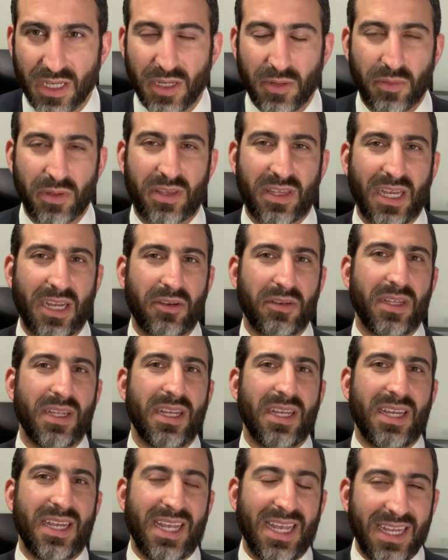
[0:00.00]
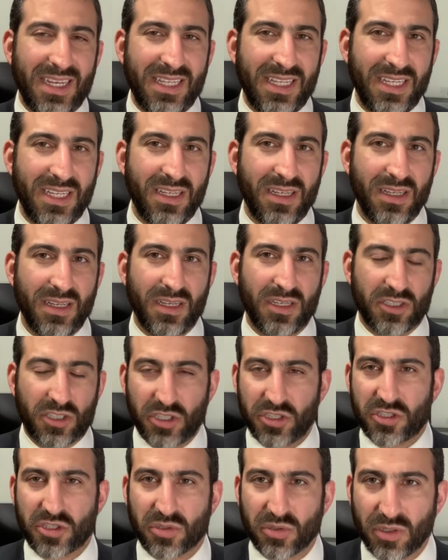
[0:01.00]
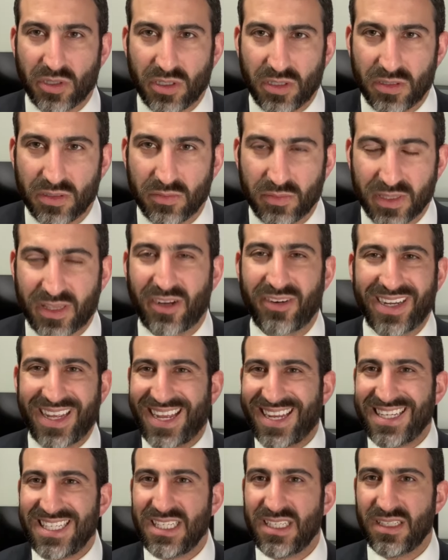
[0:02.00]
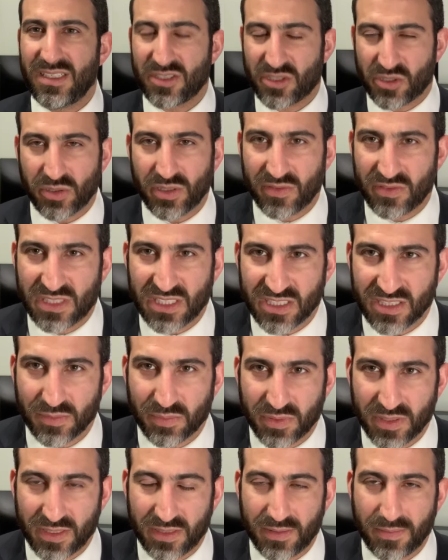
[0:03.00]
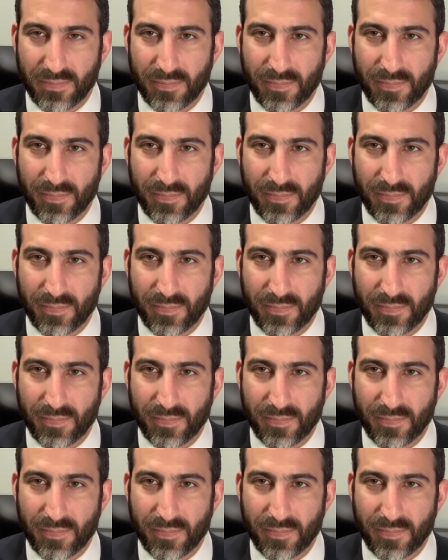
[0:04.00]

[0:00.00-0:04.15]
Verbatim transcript: without any control, without any sort of discipline?